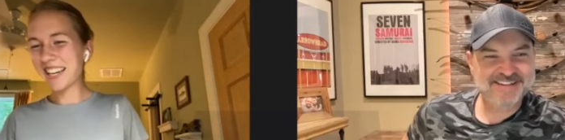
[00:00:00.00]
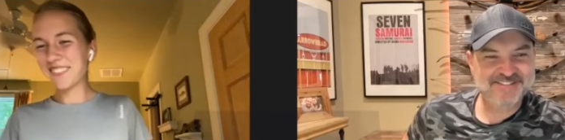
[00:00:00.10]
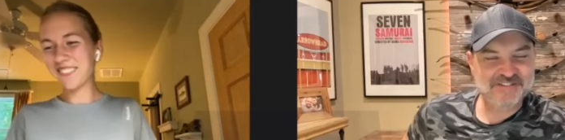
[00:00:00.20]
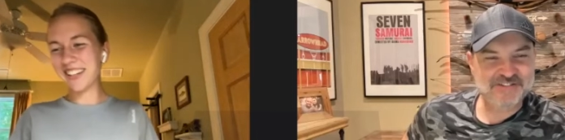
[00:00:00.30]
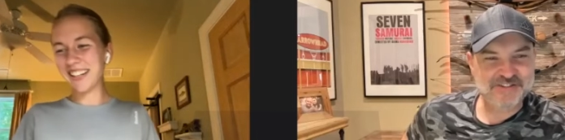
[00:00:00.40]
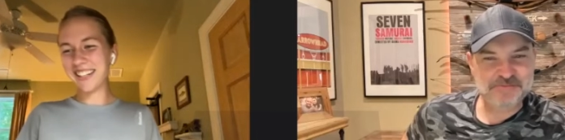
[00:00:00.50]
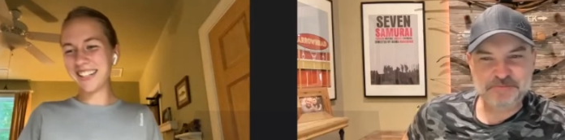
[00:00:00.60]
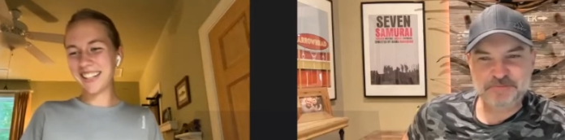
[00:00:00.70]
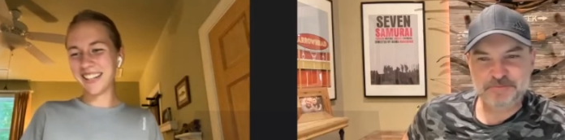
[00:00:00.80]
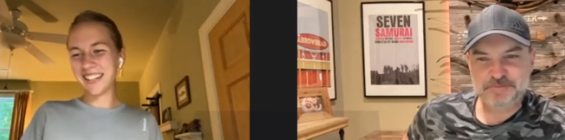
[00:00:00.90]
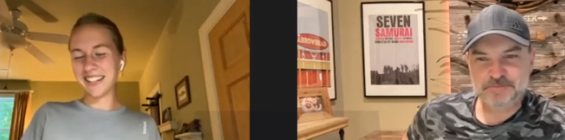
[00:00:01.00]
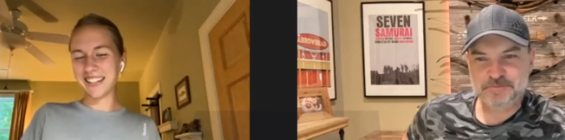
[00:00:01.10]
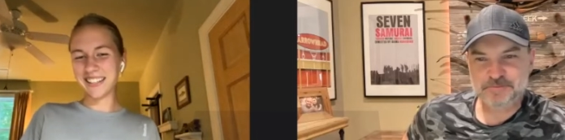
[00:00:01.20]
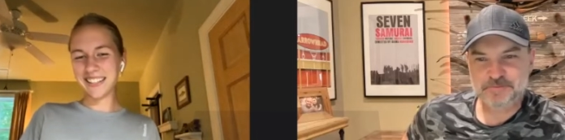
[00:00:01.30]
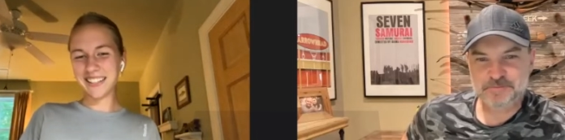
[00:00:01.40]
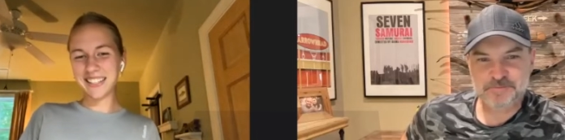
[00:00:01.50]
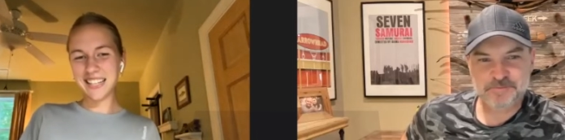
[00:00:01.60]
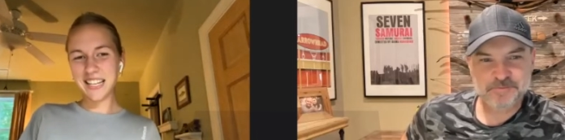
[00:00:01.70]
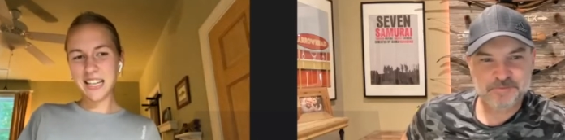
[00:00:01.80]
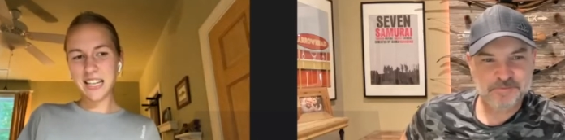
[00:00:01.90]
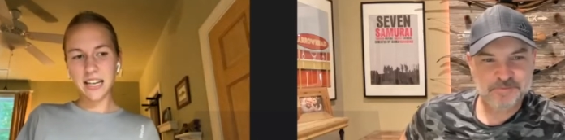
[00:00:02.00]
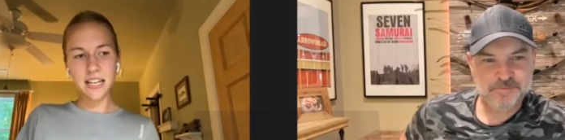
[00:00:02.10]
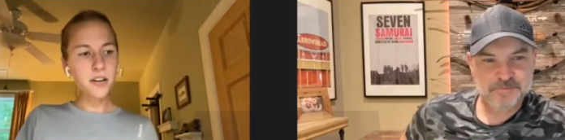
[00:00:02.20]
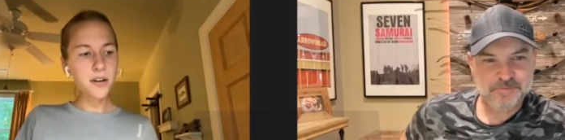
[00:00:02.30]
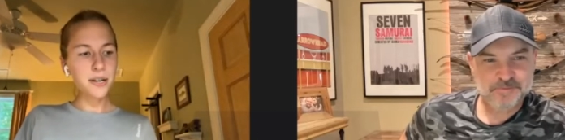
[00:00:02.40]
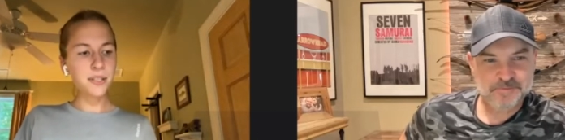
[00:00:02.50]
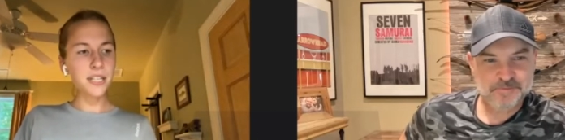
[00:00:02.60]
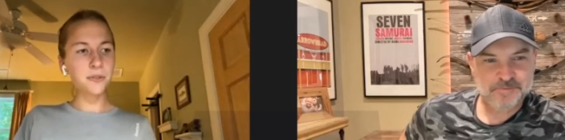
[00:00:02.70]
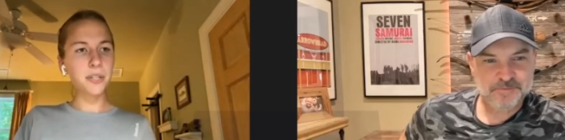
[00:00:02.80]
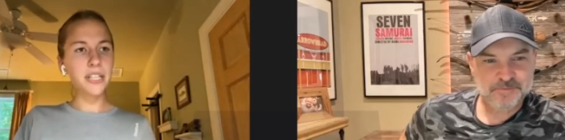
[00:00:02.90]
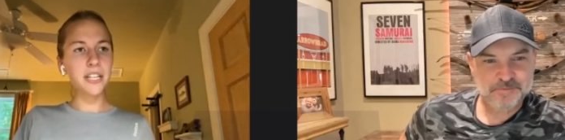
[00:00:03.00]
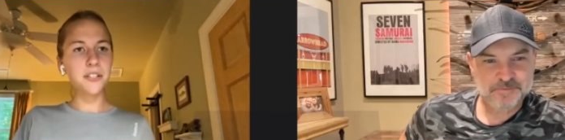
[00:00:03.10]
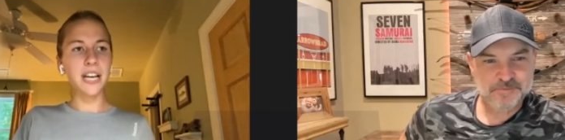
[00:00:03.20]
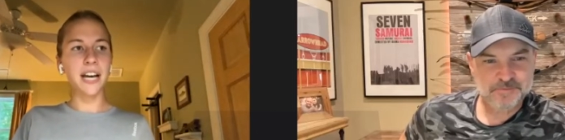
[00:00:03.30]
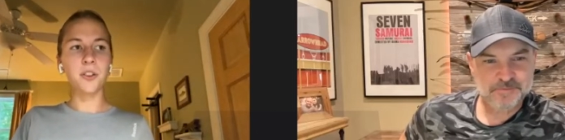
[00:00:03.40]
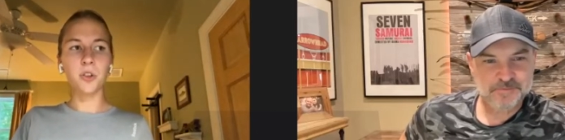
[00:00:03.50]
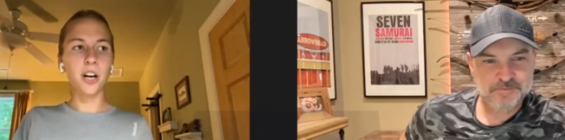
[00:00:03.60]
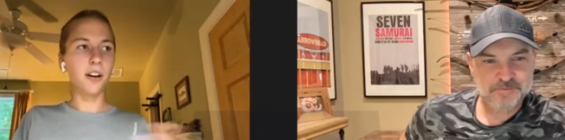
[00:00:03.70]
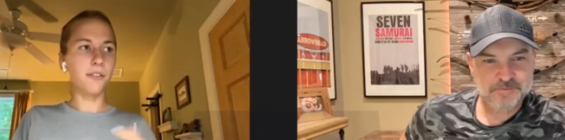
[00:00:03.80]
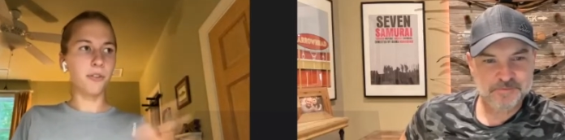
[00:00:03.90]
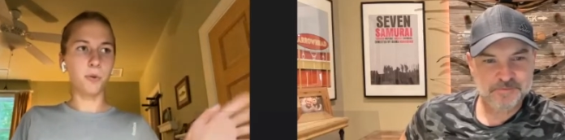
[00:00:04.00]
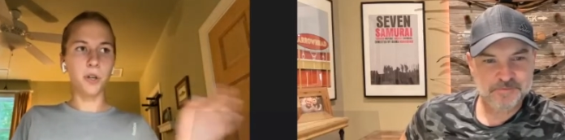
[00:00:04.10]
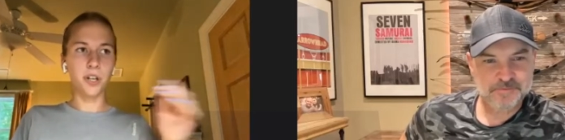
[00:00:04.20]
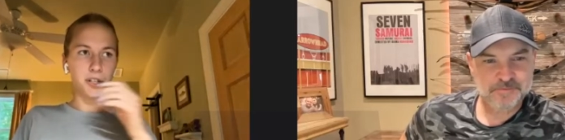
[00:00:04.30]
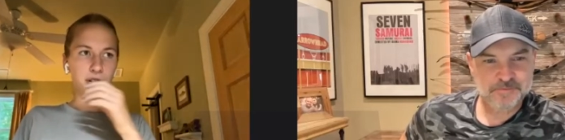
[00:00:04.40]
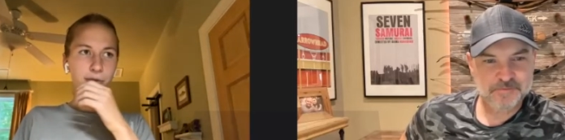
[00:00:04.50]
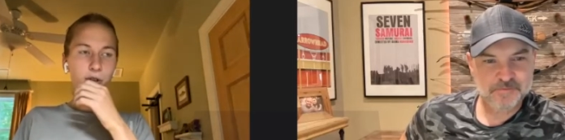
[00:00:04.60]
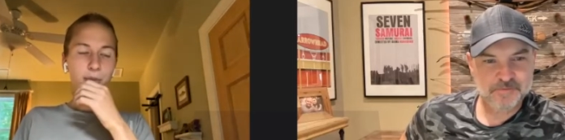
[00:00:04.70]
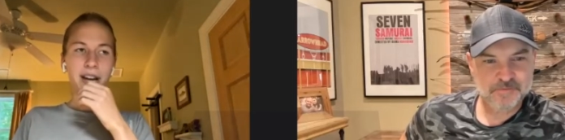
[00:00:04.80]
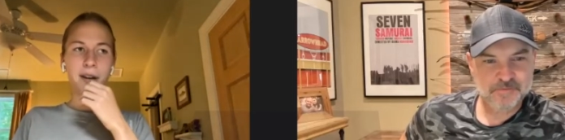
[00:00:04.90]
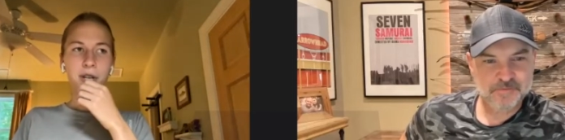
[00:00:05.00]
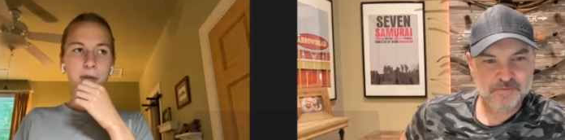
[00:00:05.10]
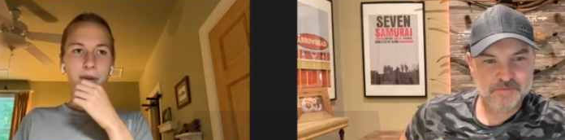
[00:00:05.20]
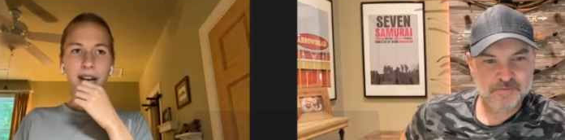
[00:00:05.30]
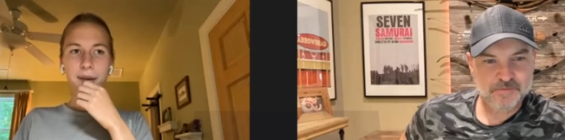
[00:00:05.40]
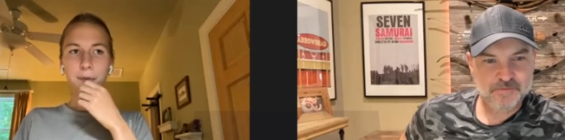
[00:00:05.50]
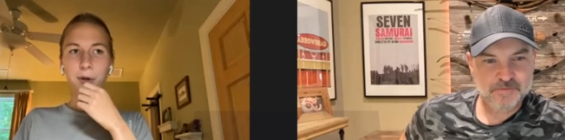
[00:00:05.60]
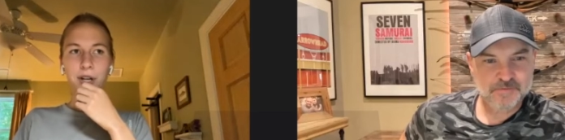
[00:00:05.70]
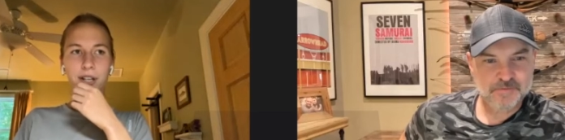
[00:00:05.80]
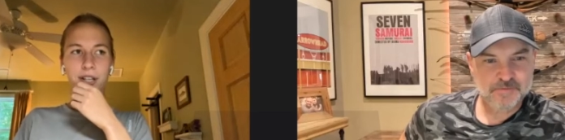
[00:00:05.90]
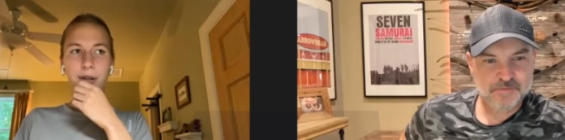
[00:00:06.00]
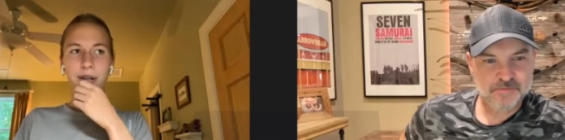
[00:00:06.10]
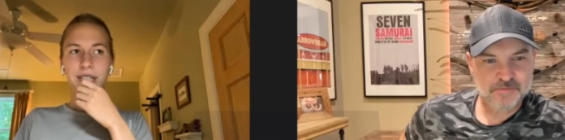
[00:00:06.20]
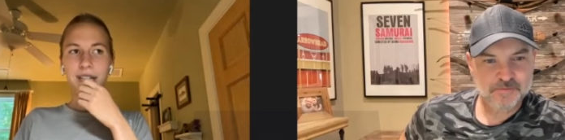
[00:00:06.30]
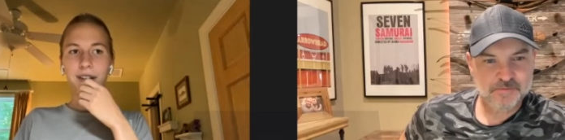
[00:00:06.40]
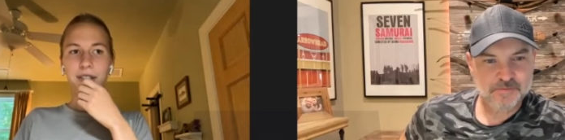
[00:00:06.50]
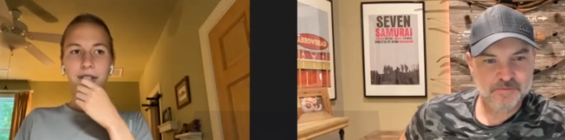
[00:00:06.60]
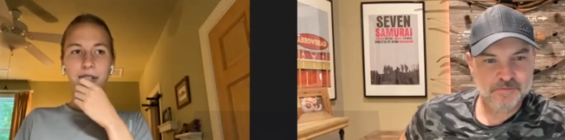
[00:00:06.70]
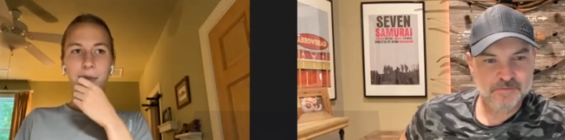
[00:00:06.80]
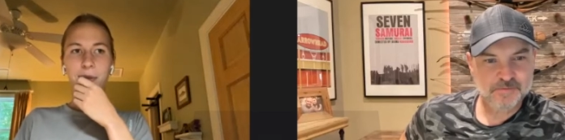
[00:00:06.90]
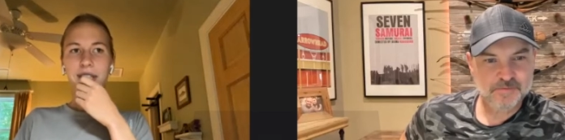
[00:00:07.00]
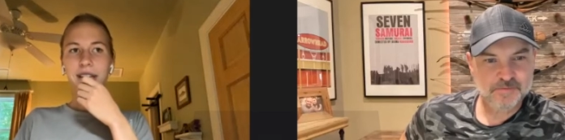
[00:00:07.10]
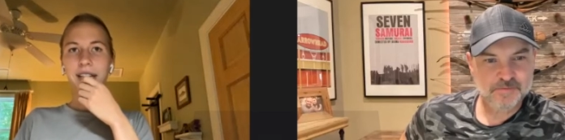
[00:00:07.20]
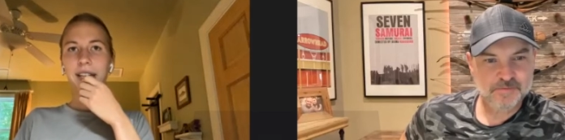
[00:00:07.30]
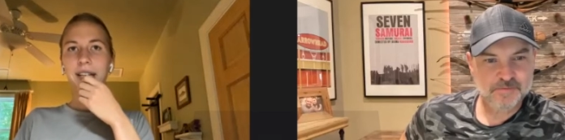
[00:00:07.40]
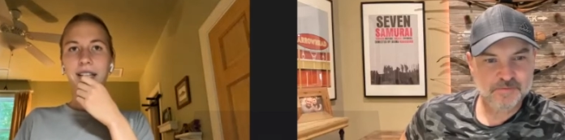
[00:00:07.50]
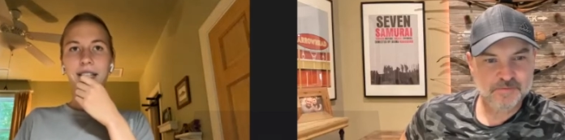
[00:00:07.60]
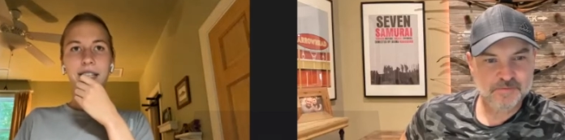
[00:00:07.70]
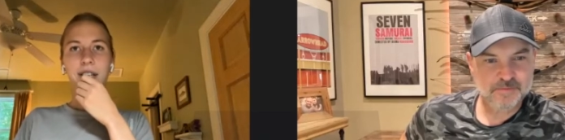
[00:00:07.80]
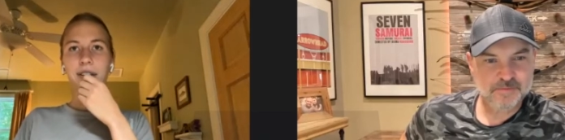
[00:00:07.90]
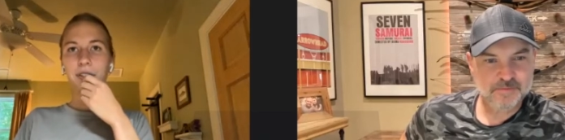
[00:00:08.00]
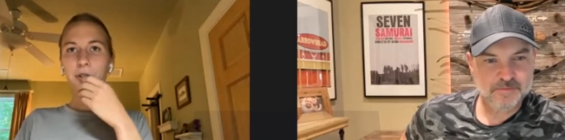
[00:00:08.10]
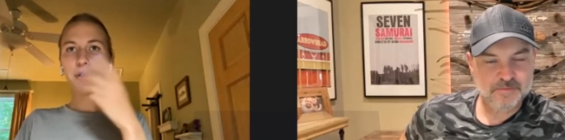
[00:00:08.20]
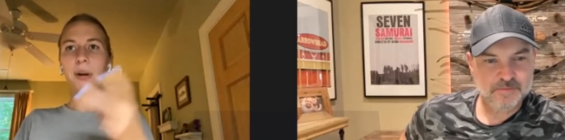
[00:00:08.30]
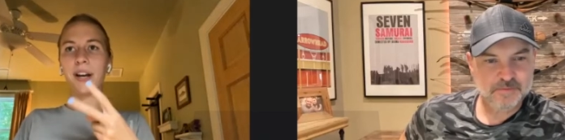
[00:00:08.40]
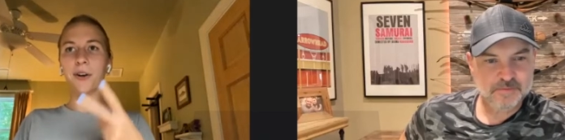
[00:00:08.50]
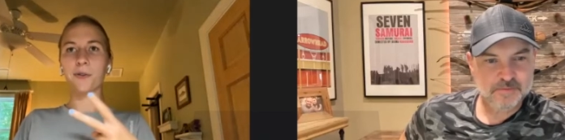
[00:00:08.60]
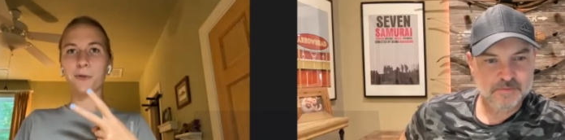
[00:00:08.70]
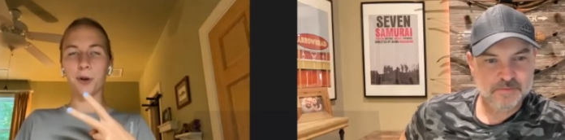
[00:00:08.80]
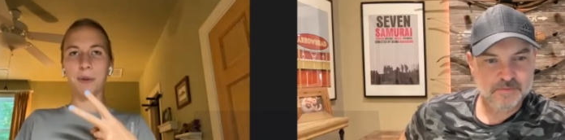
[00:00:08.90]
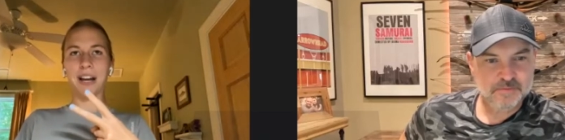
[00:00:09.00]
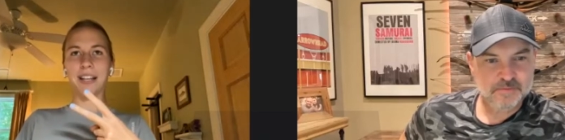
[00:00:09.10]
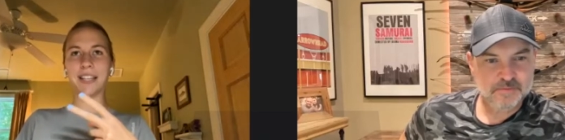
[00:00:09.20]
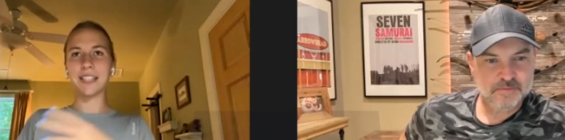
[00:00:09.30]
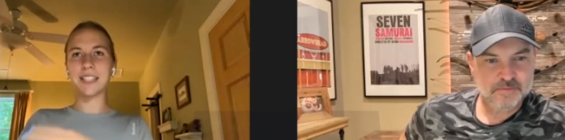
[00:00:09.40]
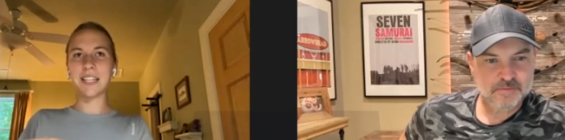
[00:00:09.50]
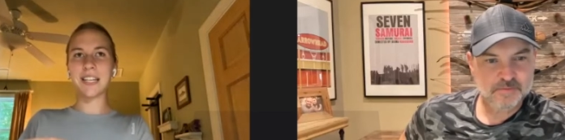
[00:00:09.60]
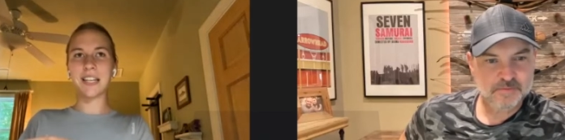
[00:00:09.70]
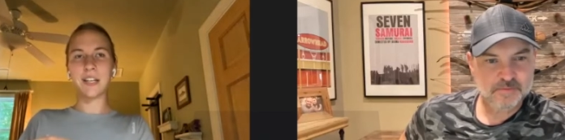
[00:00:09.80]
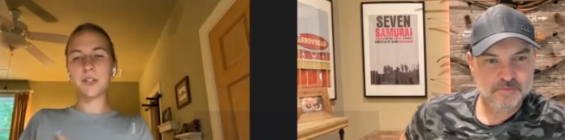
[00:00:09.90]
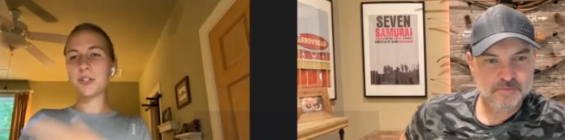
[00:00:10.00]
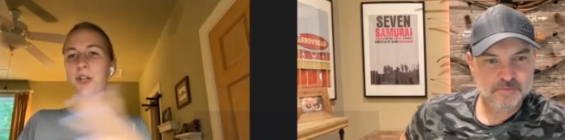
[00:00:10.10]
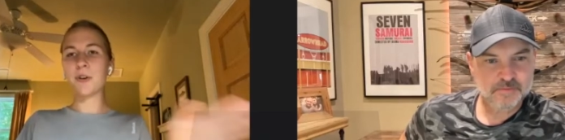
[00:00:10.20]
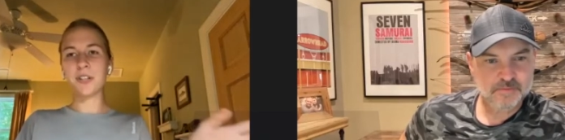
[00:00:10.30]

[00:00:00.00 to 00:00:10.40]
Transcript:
Speaker 1: For but sure. uh, I don't know. It's, it's really interesting. I love the World Archery format. I wish we had more U S A Archery tournaments like it because the, the two arrow format is so